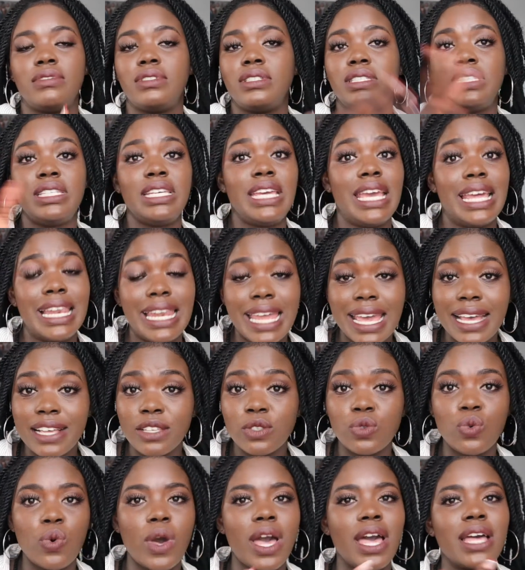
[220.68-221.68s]

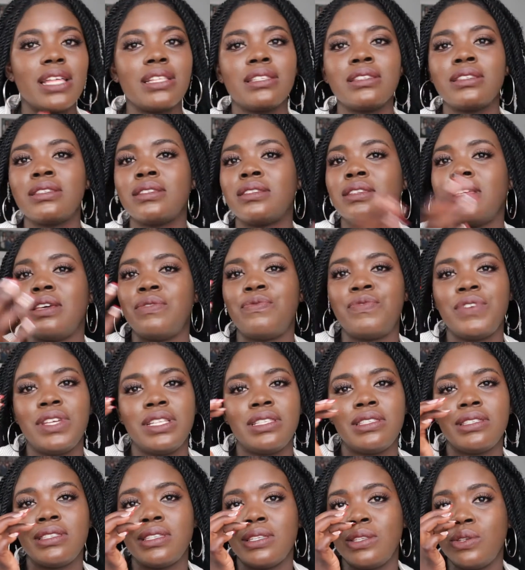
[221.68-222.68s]
TLX ones, if
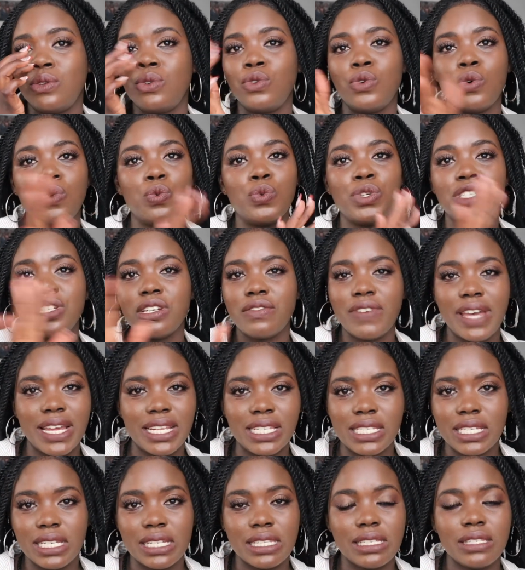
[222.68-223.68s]
it's, you know, whichever
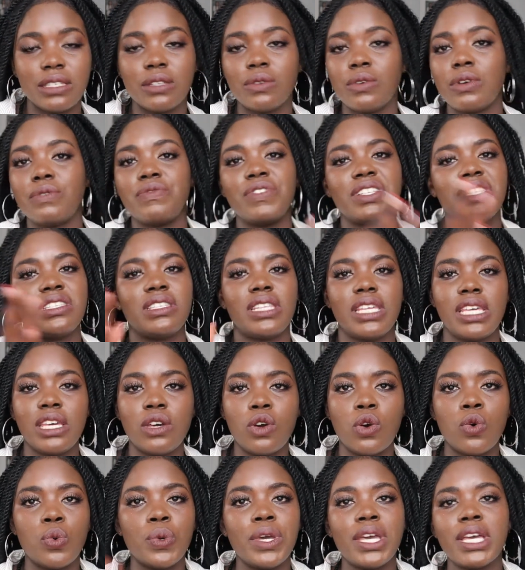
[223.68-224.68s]
it is, if it's the
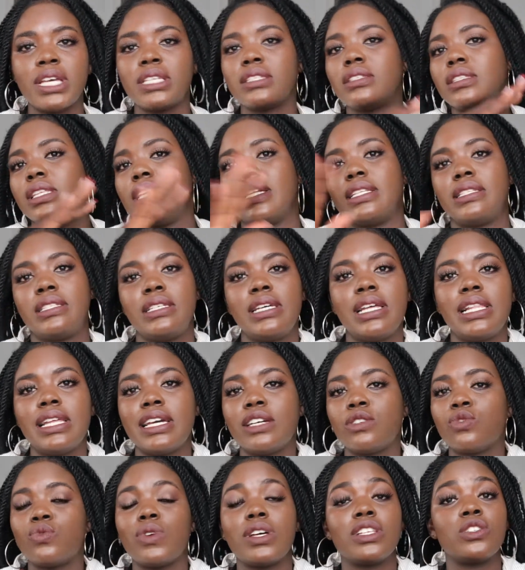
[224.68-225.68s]
Eco Wicks, the
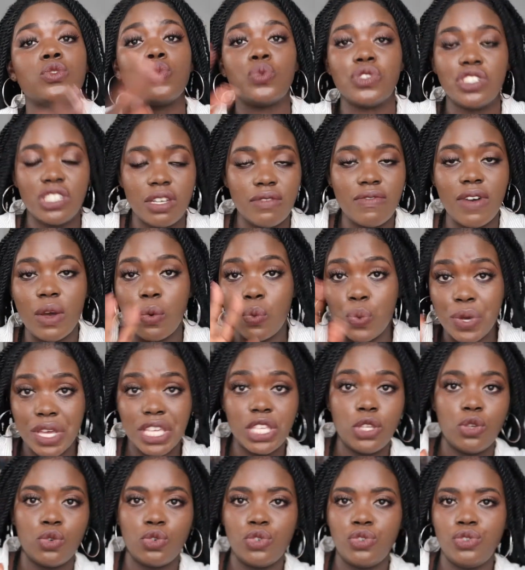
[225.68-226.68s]
TLX ones, whichever
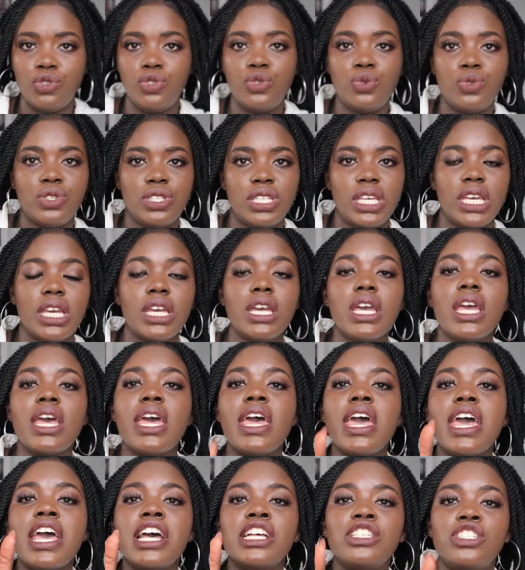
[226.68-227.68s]
wick you're using,
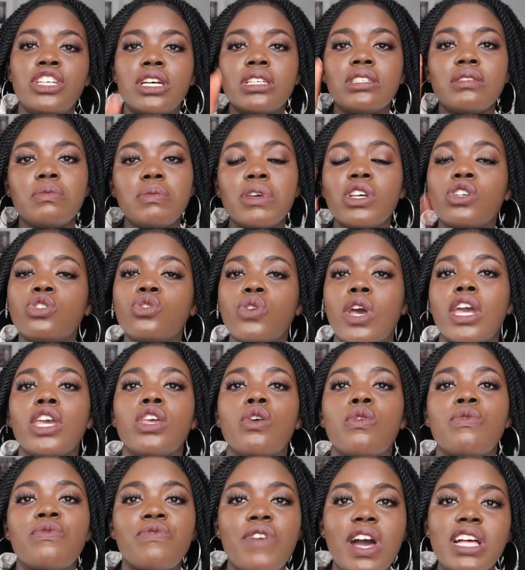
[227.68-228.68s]
just make sure
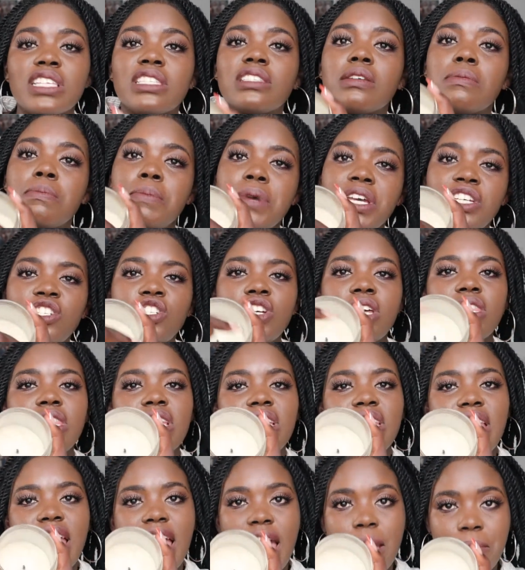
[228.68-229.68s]
you first measure the
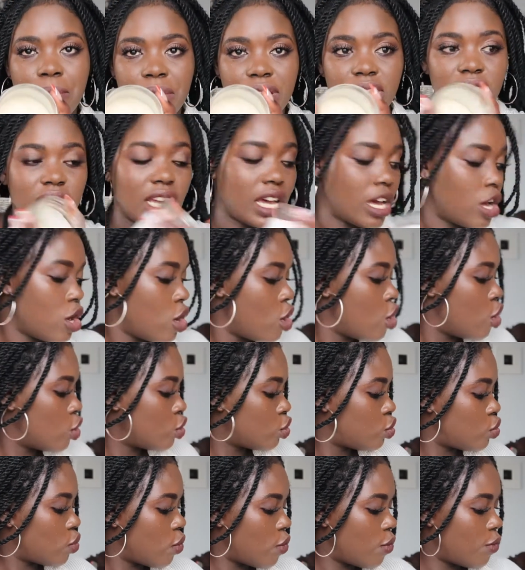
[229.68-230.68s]
diameter.
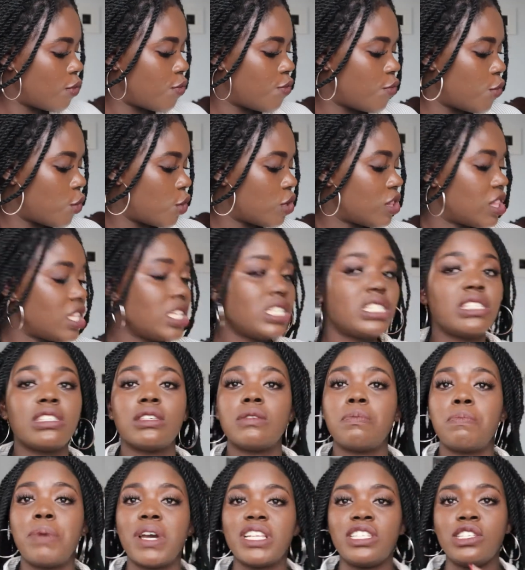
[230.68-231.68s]
So for this
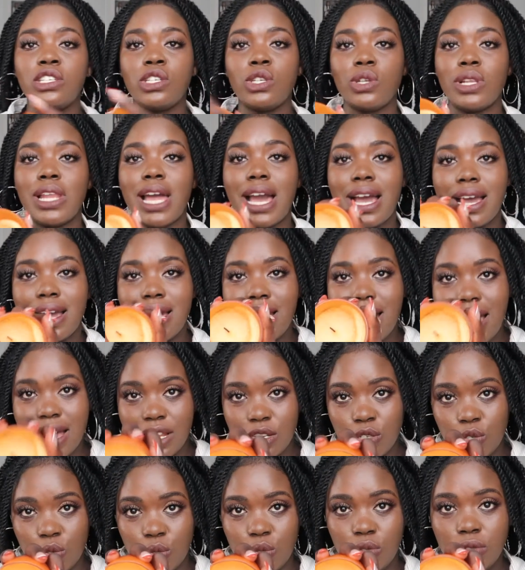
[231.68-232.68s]
particular
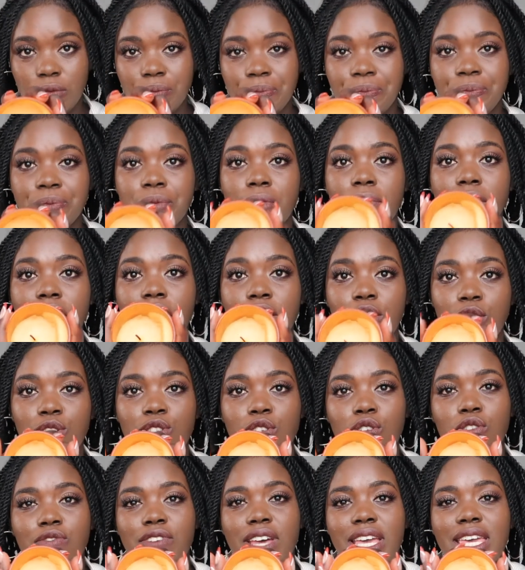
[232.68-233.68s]
candle, this
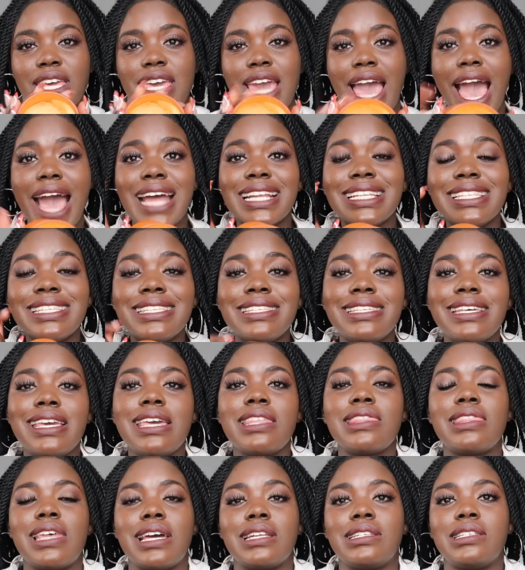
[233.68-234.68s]
one over here, I'd
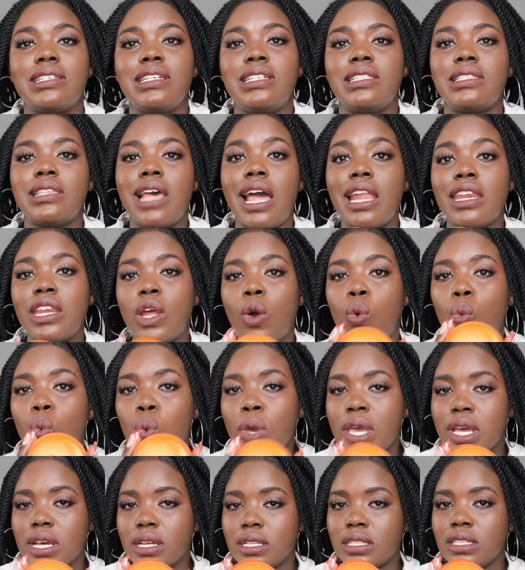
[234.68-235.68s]
say that it's
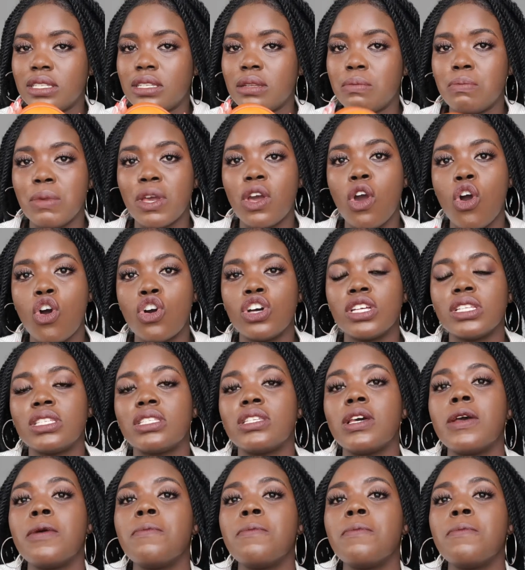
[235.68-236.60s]
underwicked because,